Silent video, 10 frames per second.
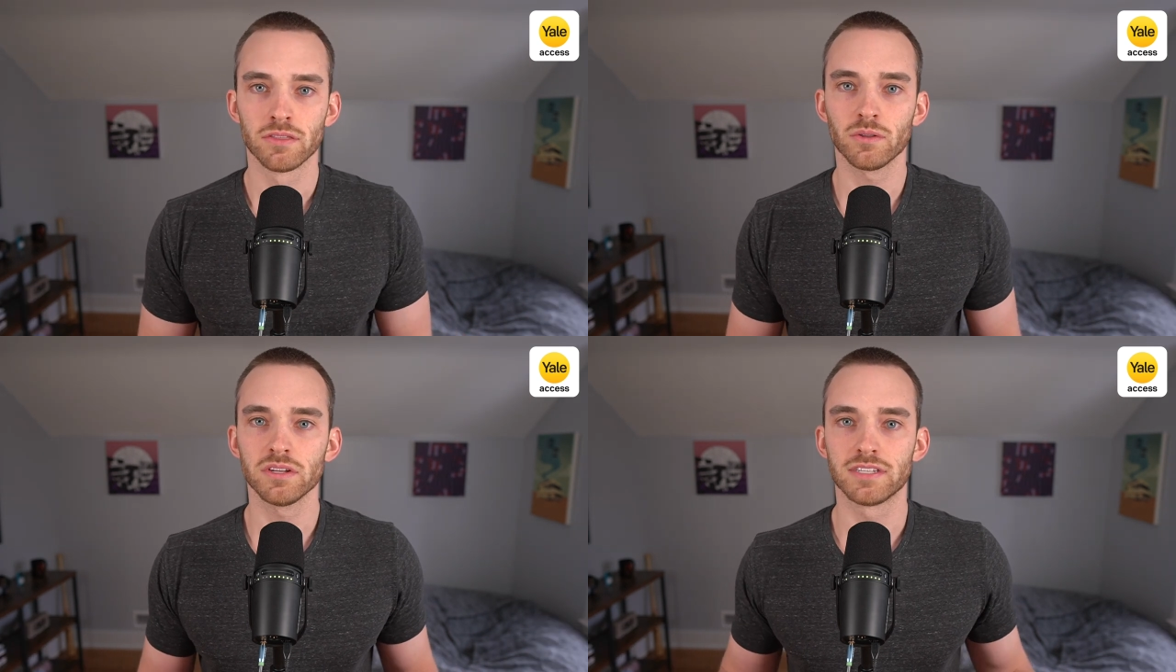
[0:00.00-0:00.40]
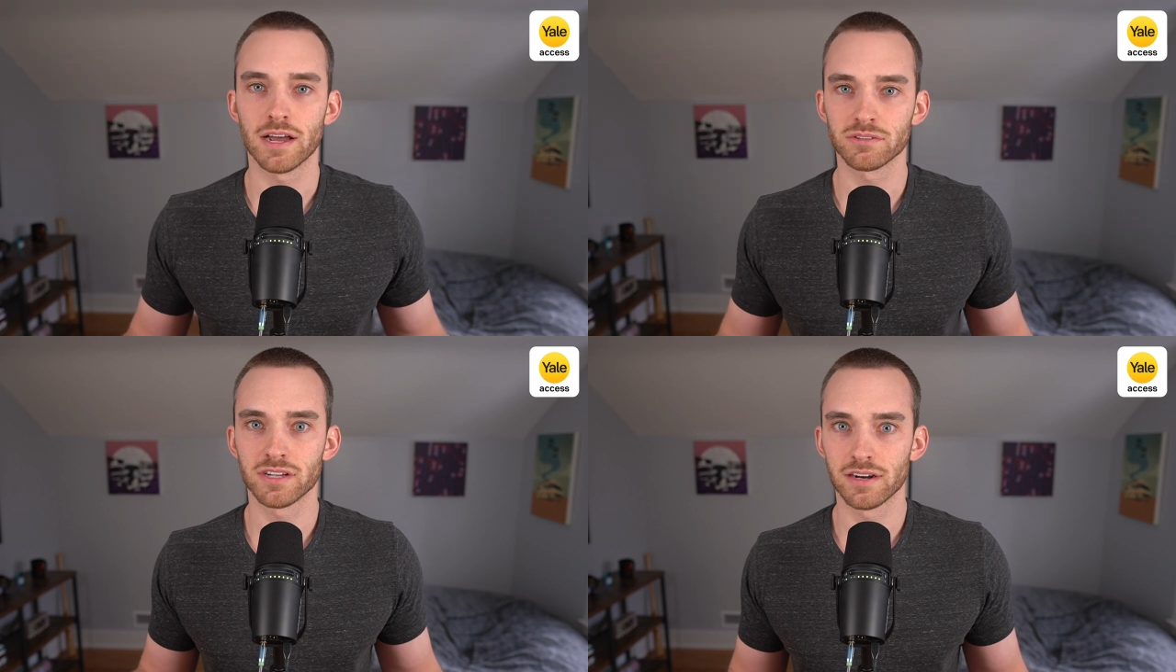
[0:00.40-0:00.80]
The only
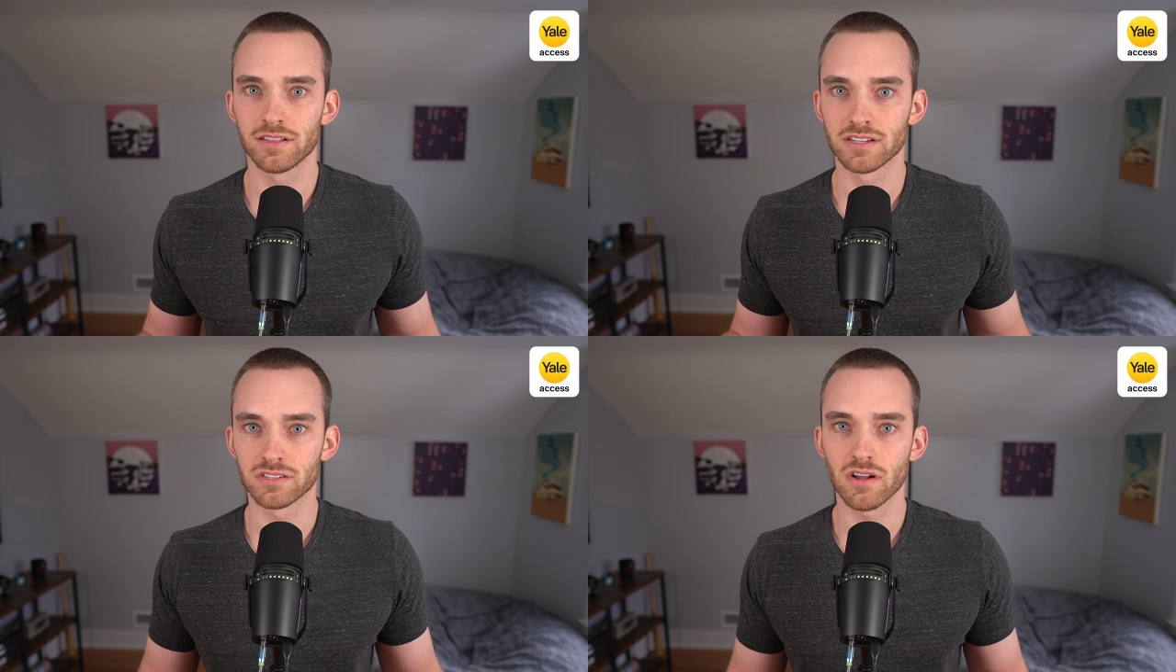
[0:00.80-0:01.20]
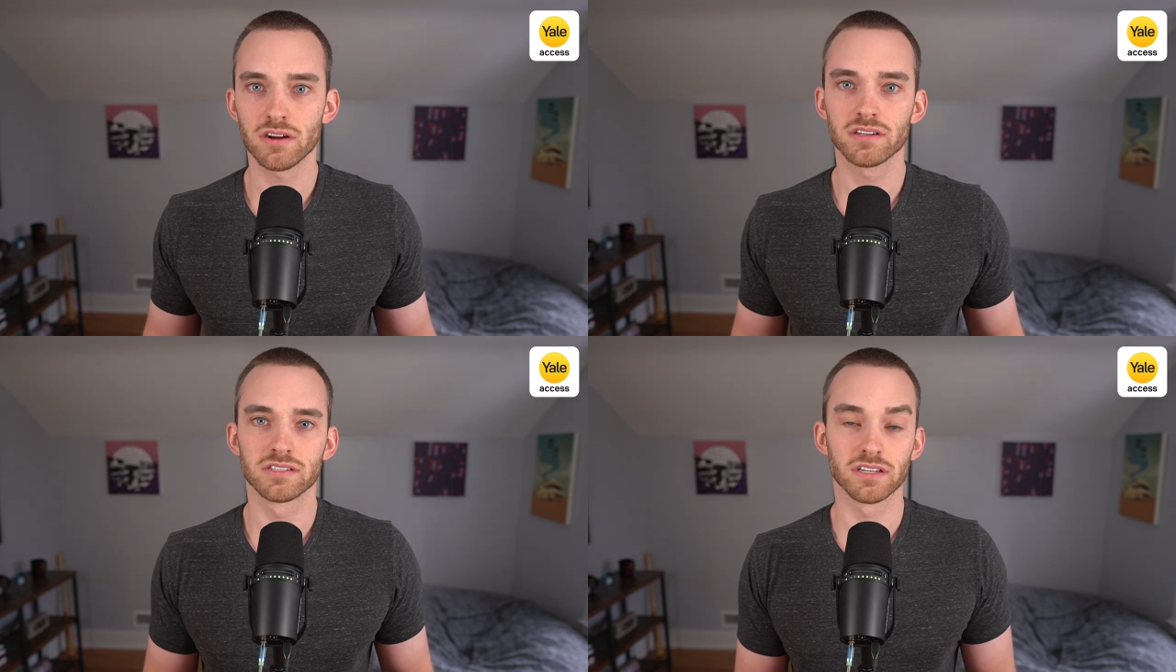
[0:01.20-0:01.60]
downside of this
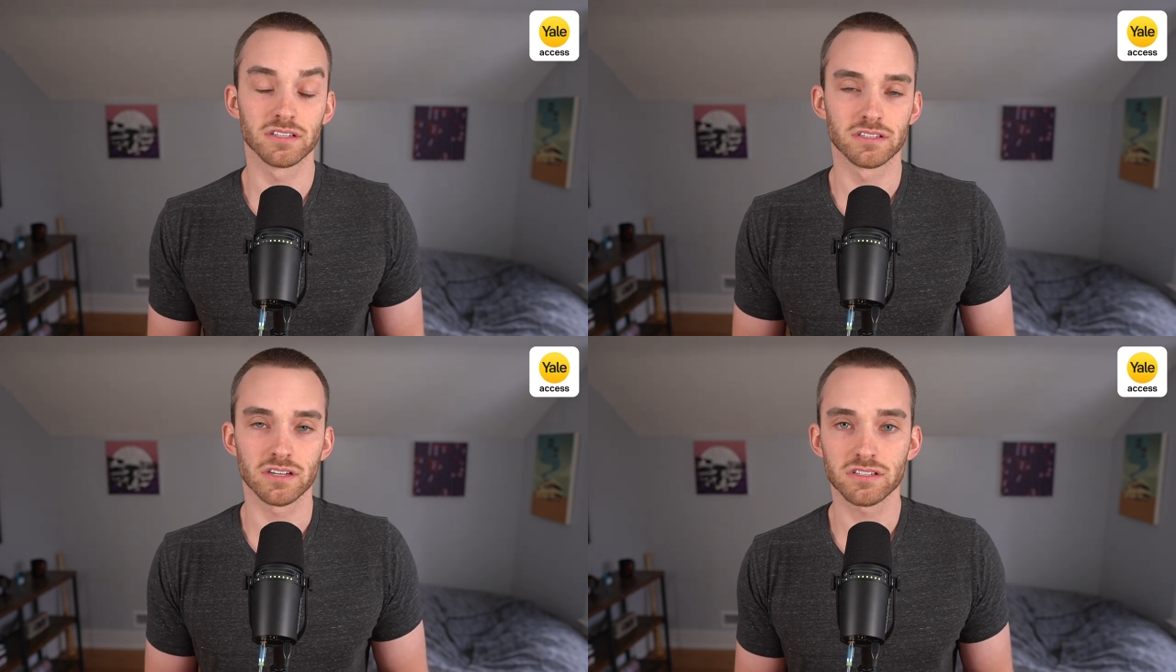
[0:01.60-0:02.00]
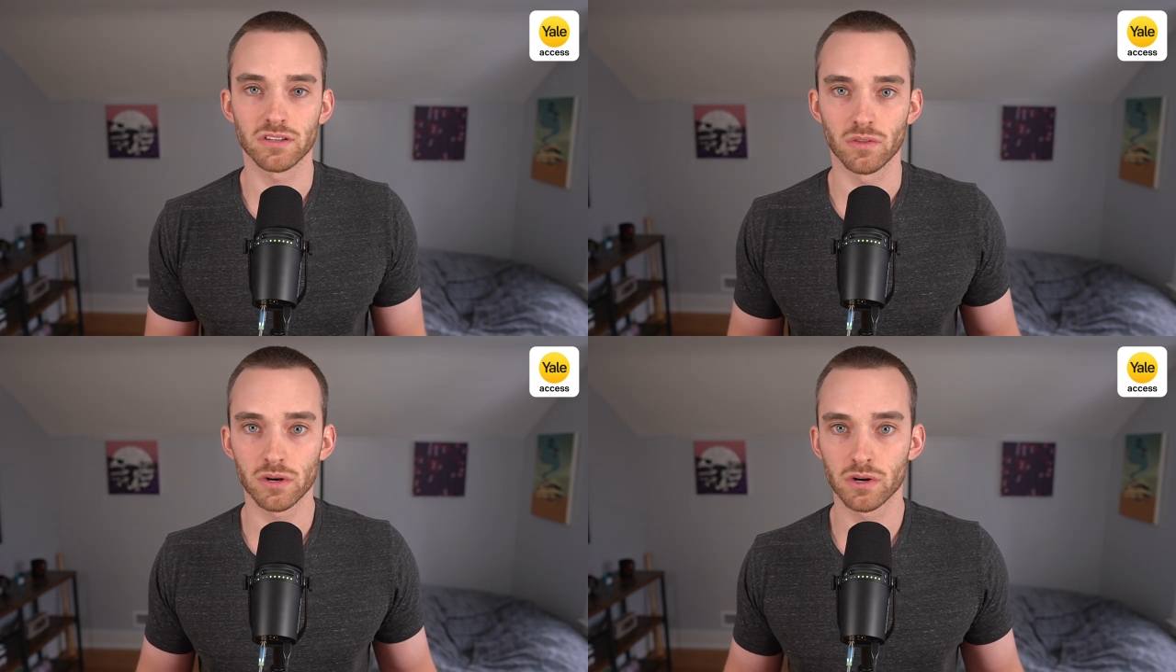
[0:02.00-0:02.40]
lock is it
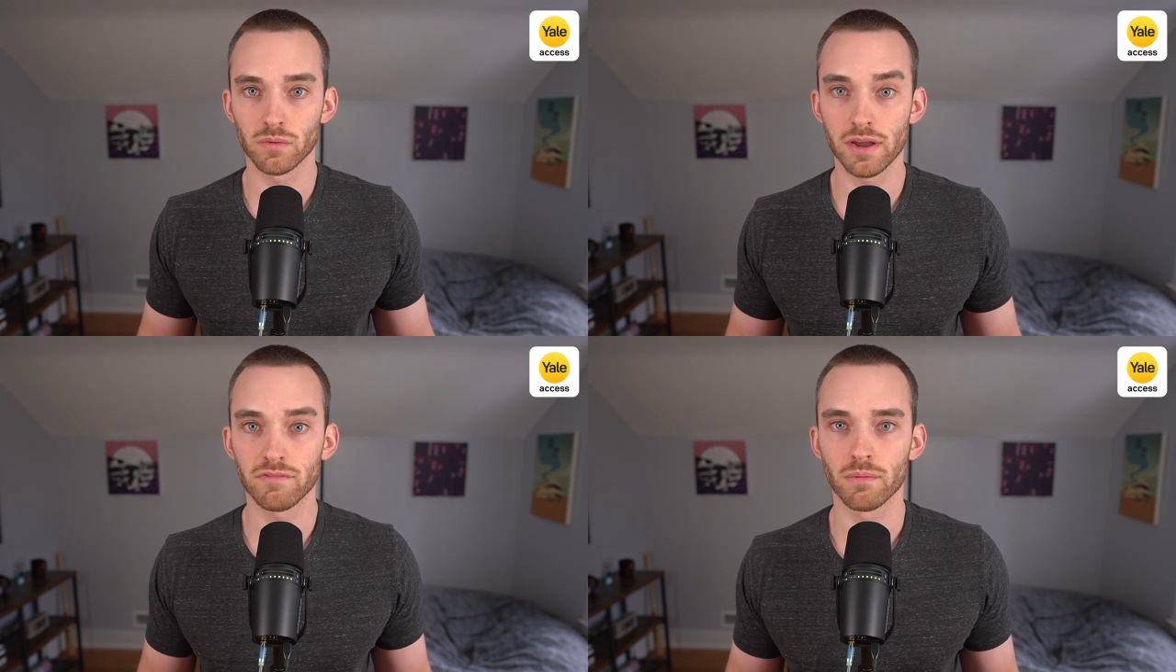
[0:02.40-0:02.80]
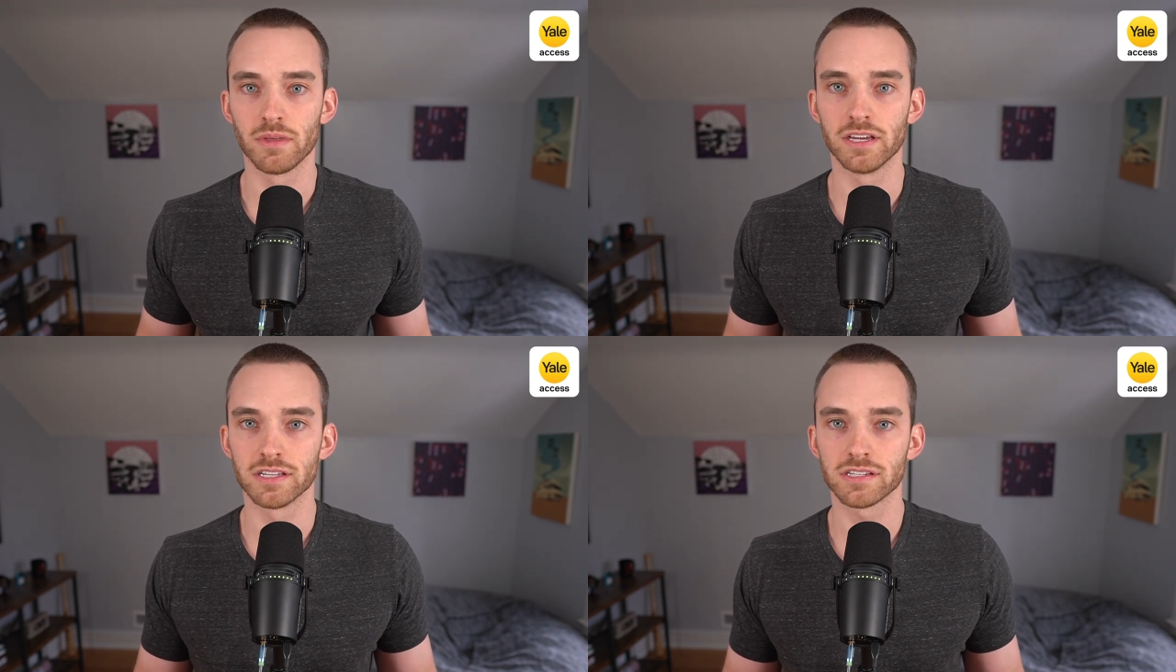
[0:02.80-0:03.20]
doesn't look great from
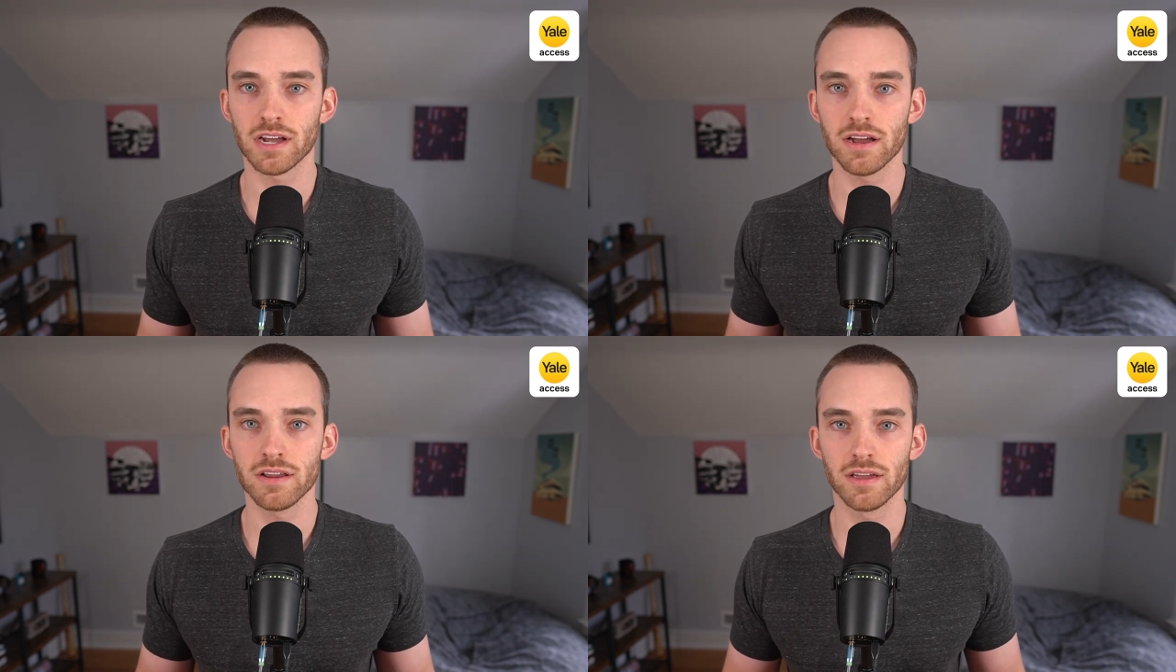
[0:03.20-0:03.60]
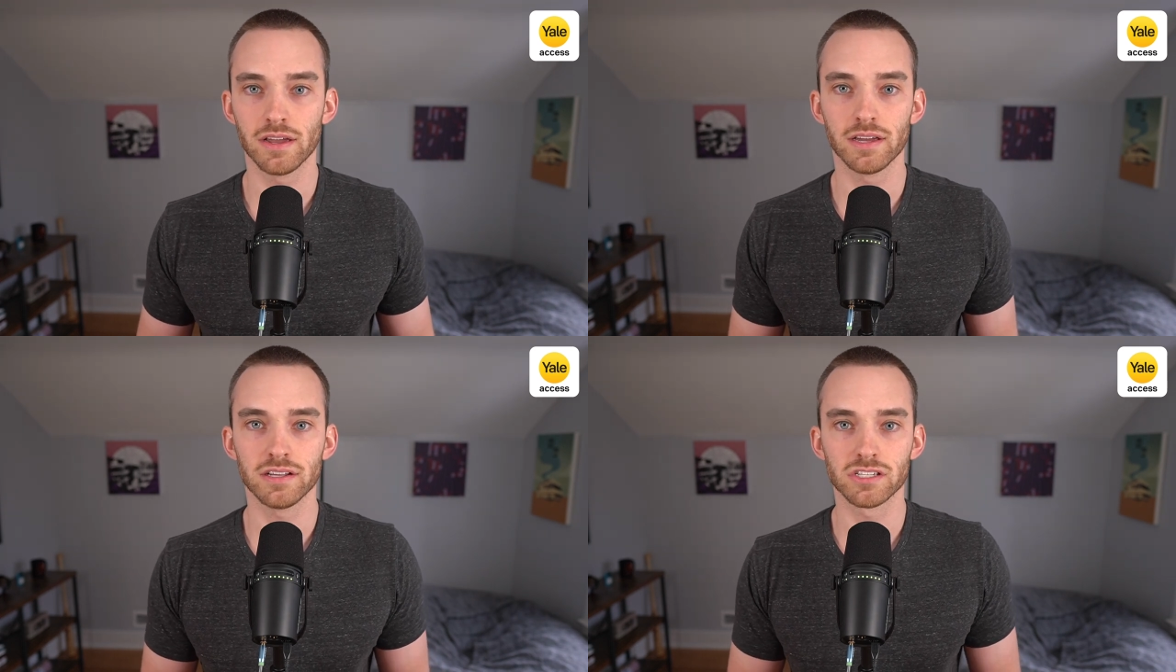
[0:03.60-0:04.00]
the inside,
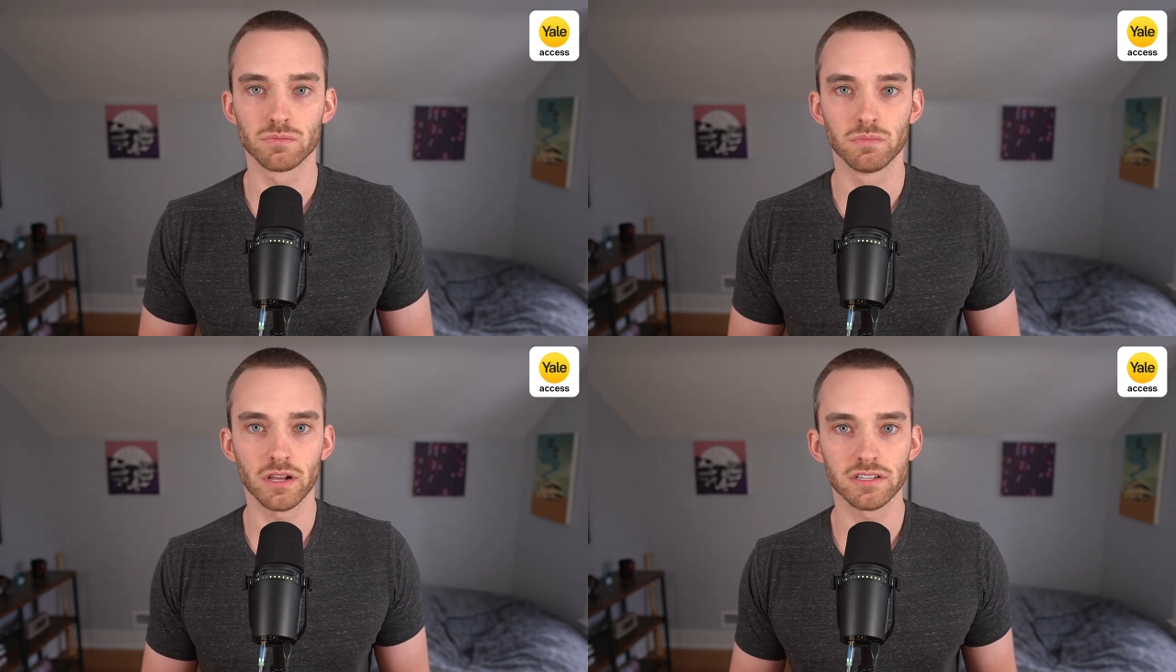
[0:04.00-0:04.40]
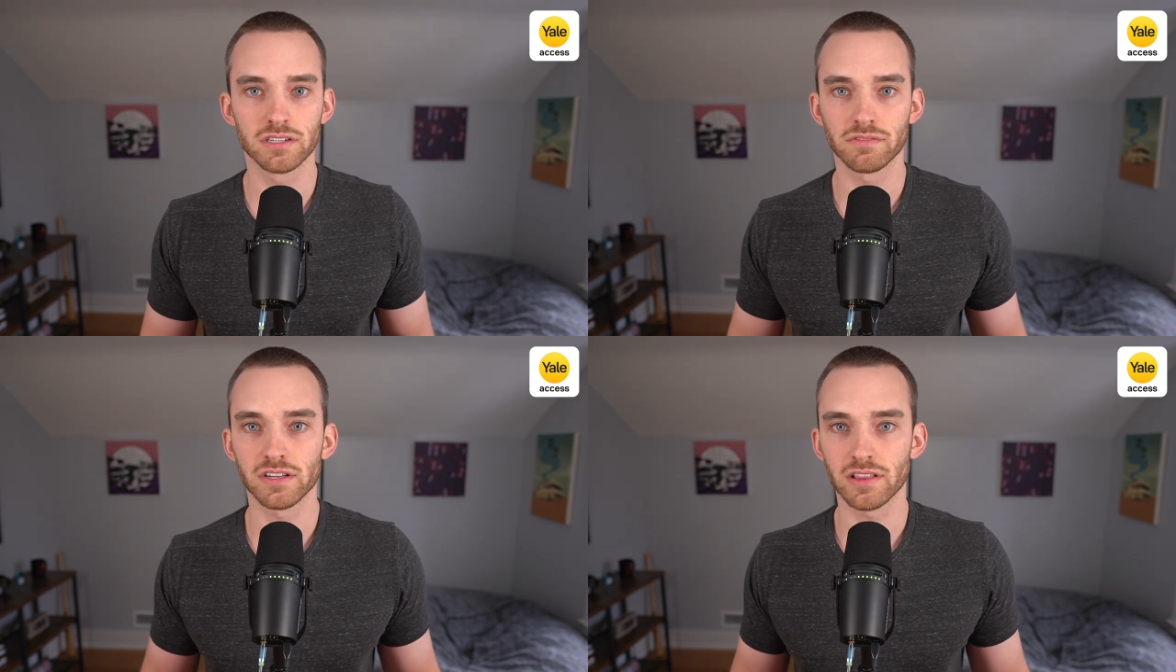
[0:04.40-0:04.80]
and it's
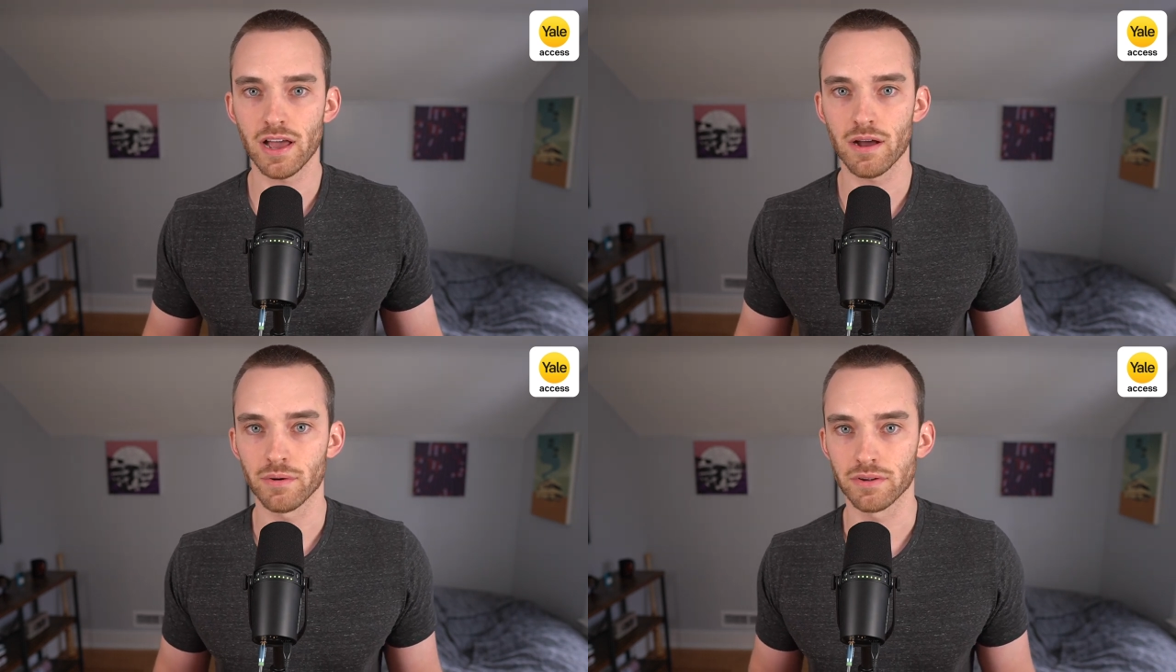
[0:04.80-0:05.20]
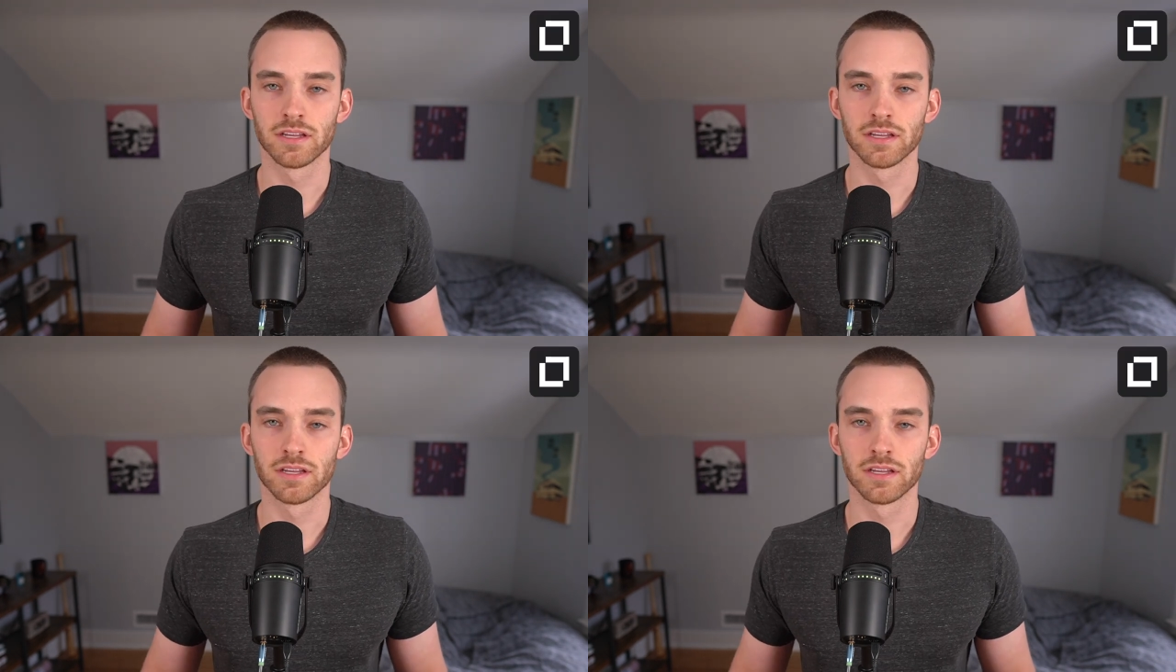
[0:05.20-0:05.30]
relatively loud.